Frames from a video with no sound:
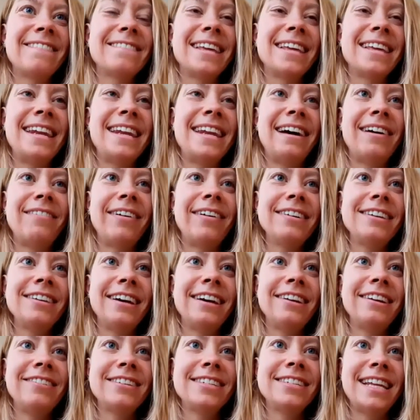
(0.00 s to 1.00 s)
now, I want you to
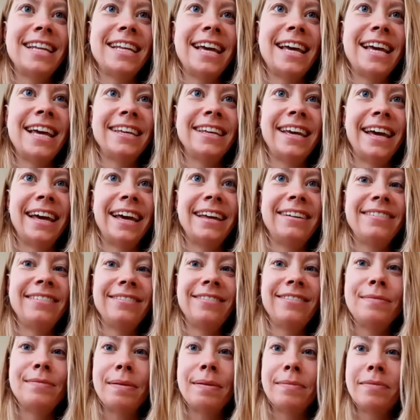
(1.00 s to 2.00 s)
understand again
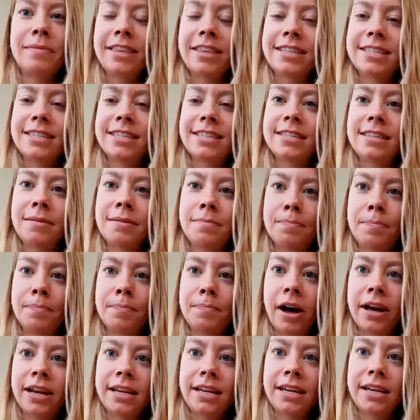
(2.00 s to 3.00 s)
remember, this is an
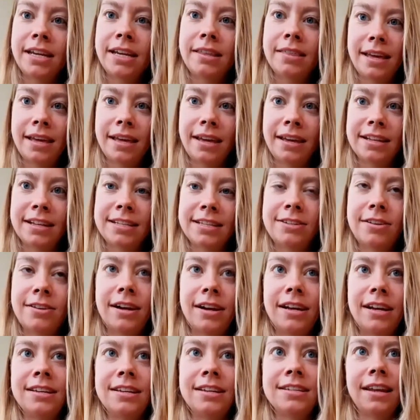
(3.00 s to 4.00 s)
embodied thing, it's
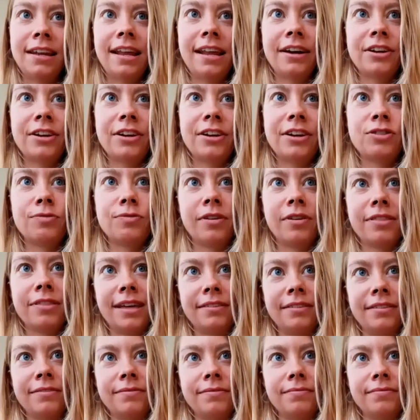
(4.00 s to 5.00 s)
not an intellectual
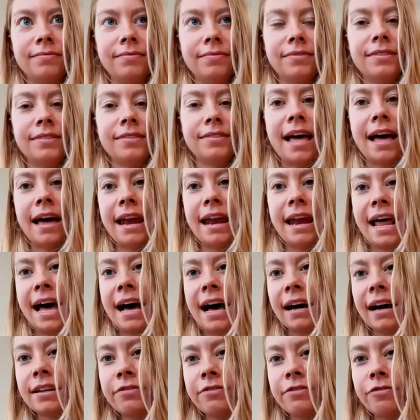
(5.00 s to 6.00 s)
thing. That
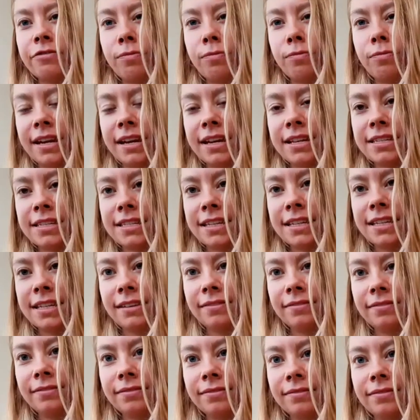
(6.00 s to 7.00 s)
act of
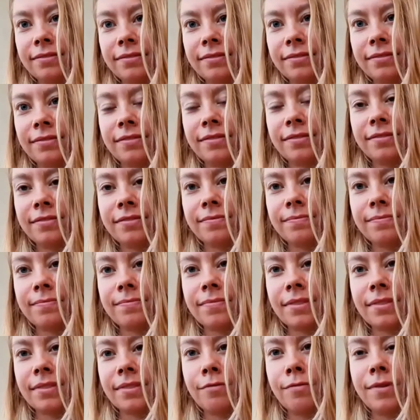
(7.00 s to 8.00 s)
witnessing,
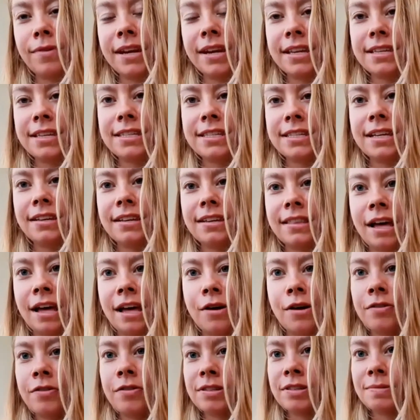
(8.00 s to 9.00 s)
witnessing
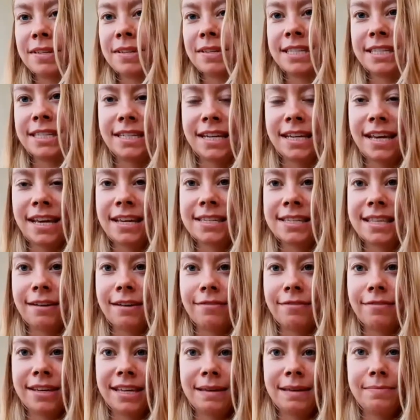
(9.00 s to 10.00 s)
the, those mistakes
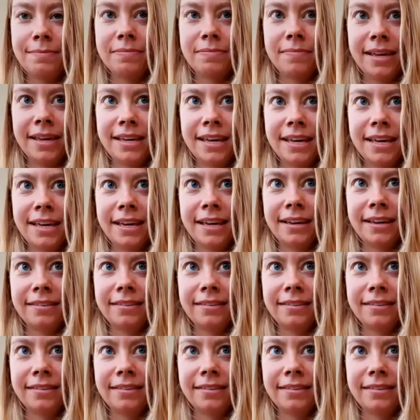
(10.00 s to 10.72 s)
that we keep making,